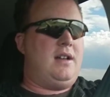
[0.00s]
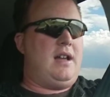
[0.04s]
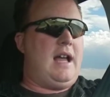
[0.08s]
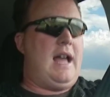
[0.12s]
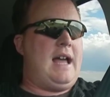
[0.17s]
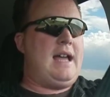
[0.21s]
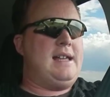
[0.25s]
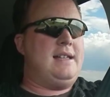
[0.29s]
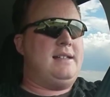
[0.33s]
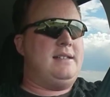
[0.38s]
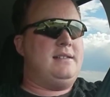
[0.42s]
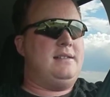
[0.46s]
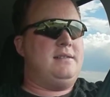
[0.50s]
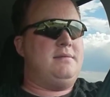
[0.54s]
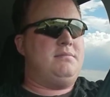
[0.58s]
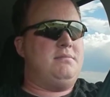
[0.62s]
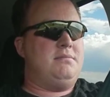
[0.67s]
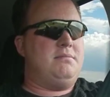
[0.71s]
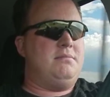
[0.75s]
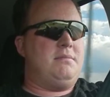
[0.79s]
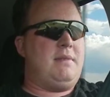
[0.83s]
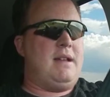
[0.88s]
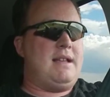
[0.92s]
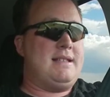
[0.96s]
I
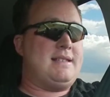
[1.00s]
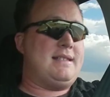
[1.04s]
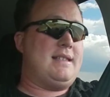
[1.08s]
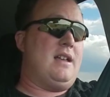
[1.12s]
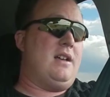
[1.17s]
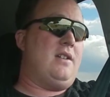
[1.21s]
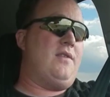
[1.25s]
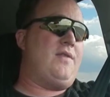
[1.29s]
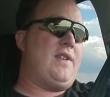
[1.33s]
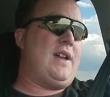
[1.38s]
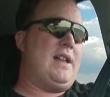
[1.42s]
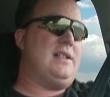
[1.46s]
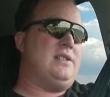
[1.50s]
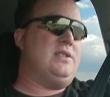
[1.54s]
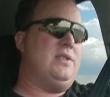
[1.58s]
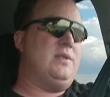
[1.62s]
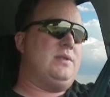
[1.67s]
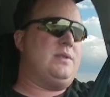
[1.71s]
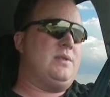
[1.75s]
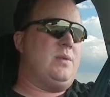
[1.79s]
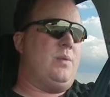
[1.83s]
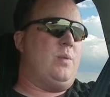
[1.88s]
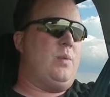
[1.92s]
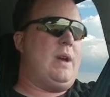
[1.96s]

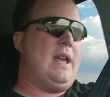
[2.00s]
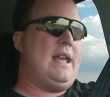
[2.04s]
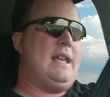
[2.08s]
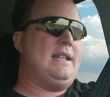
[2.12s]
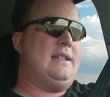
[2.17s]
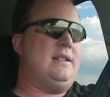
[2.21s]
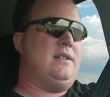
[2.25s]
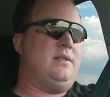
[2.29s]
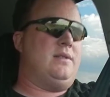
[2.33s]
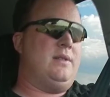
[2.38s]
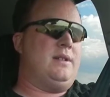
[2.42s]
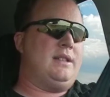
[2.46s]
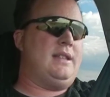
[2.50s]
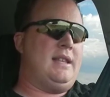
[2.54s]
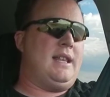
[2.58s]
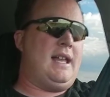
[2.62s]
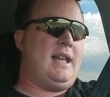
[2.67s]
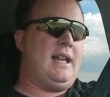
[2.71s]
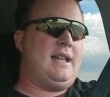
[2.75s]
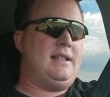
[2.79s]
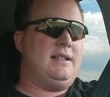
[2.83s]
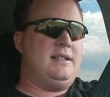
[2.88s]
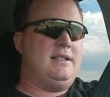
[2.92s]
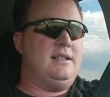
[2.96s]
lose weight doing
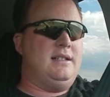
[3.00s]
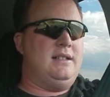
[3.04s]
that.